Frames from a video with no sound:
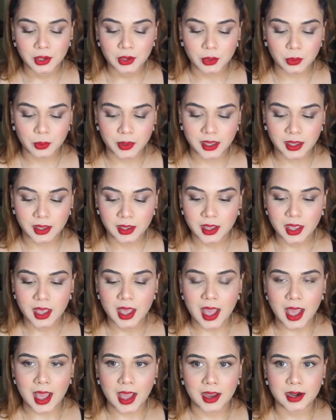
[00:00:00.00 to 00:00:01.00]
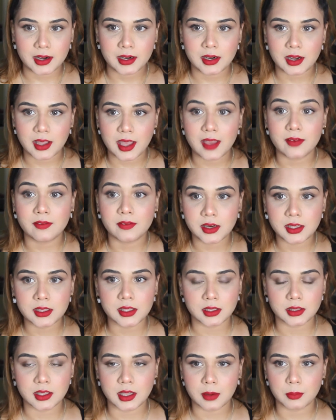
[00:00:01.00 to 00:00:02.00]
okay? And
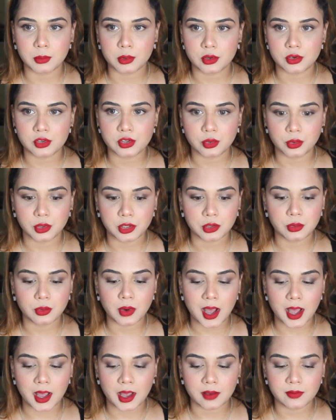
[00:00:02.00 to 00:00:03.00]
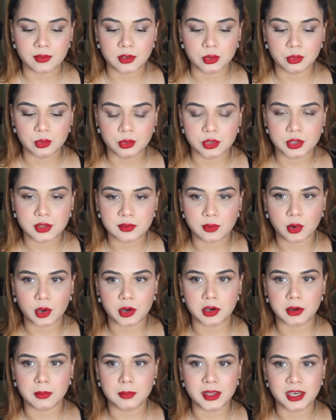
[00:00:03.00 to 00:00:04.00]
everything that I'm going to show you, I have used for
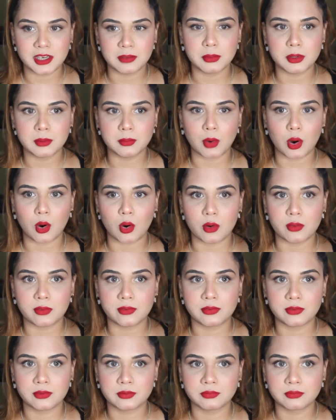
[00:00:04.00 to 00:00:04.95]
a minimum of